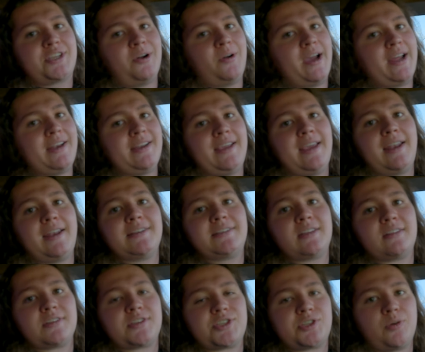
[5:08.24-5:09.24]
go ahead and get
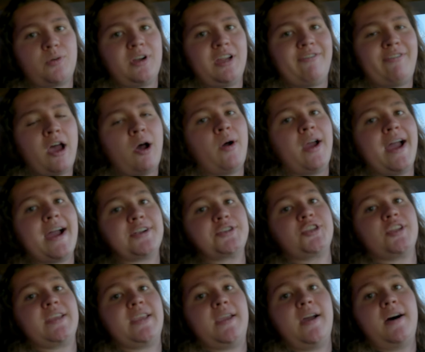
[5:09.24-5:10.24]
into the story of how I
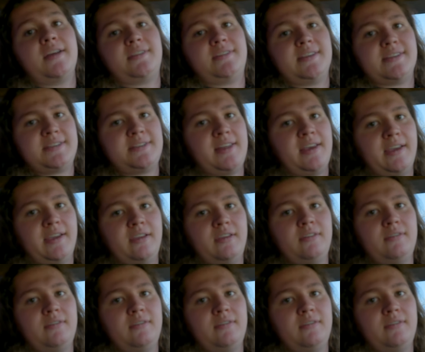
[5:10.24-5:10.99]
actually got this thing.